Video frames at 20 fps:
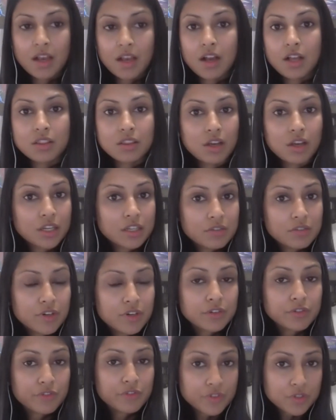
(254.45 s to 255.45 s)
A lot of
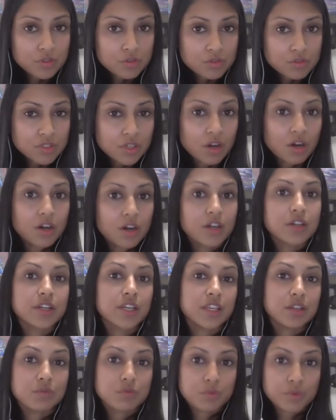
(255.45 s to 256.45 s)
our foods are
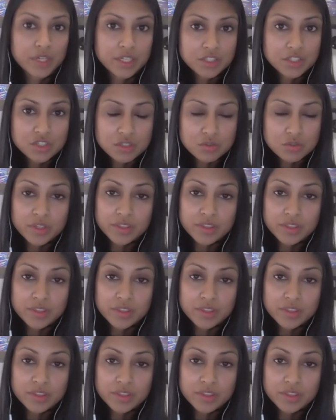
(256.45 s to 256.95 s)
enriched